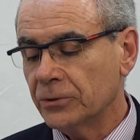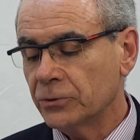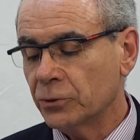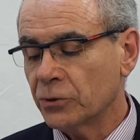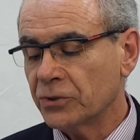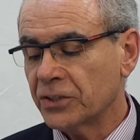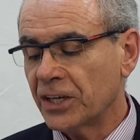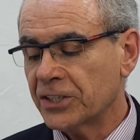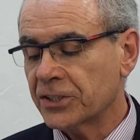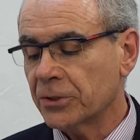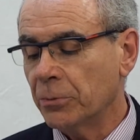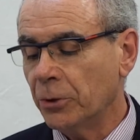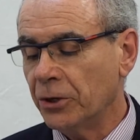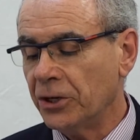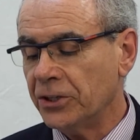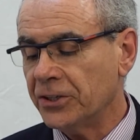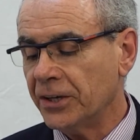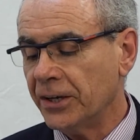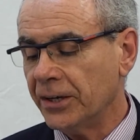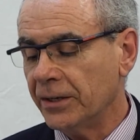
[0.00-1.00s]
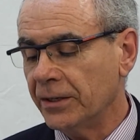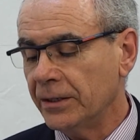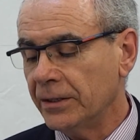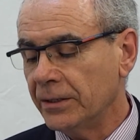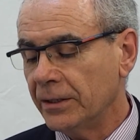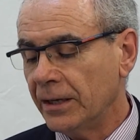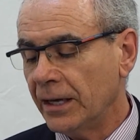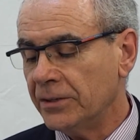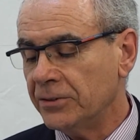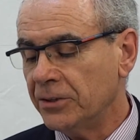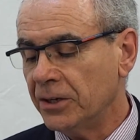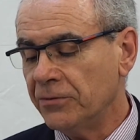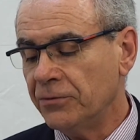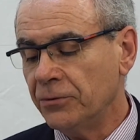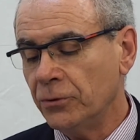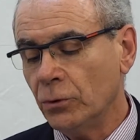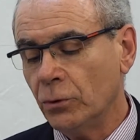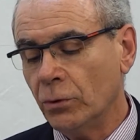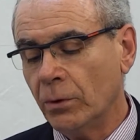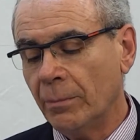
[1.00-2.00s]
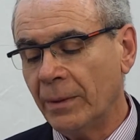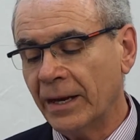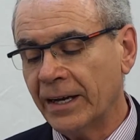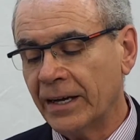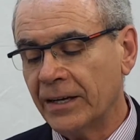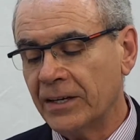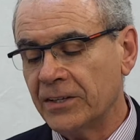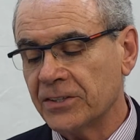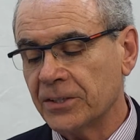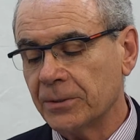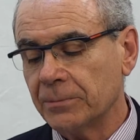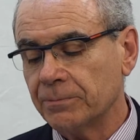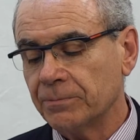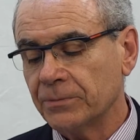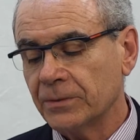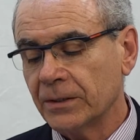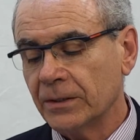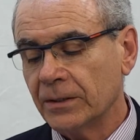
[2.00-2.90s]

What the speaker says: through such monitor and review mechanism,